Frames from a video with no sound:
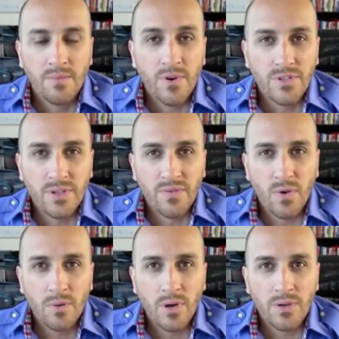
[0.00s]
First and
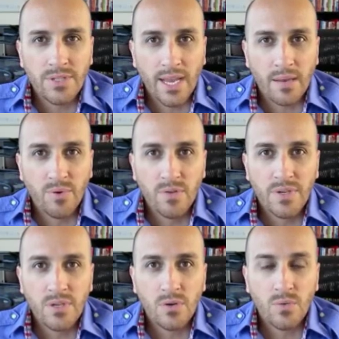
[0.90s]
foremost, I can prove
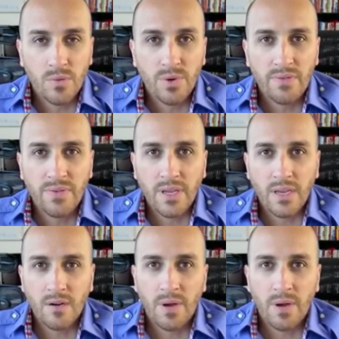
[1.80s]
it to you real briefly here.